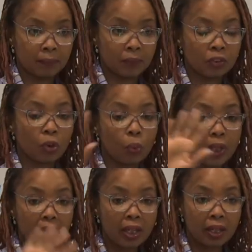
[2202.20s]
So
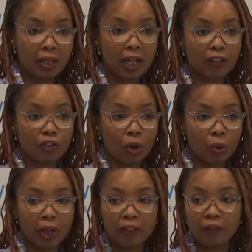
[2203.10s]
we,
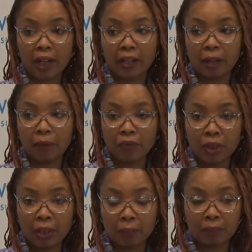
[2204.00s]
custodians of academic
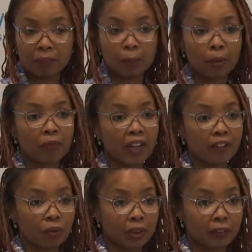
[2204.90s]
freedom, the
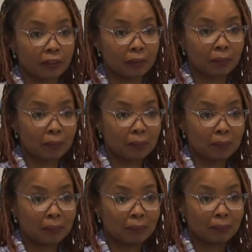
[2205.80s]
professorate,
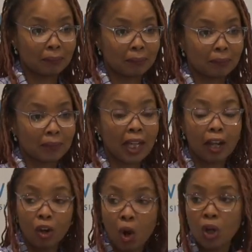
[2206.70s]

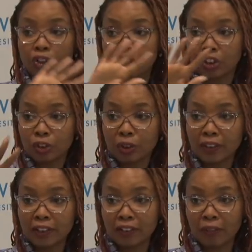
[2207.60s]
can launch
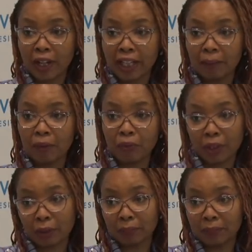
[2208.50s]
critiques of academic
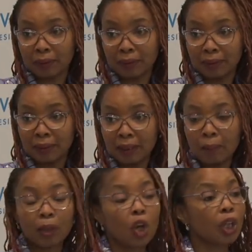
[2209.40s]
freedom,
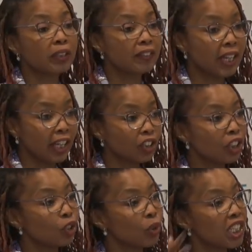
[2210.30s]
but
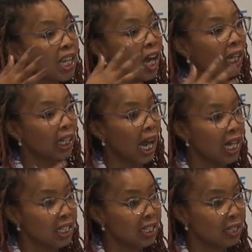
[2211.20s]
contestations which target
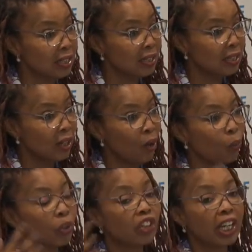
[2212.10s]
us,
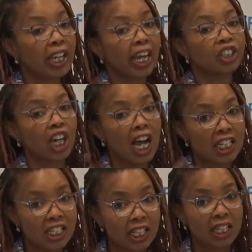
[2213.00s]
which engage
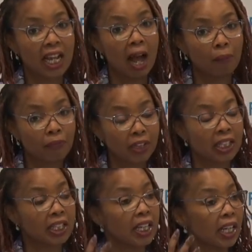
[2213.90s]
us
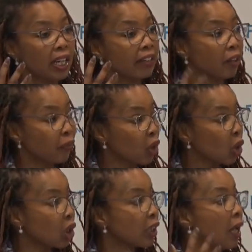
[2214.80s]
in
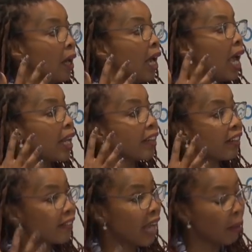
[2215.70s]
difficult and
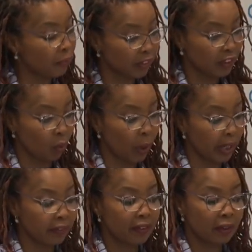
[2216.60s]
discomforting
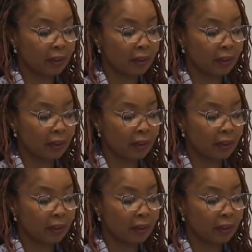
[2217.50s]
ways,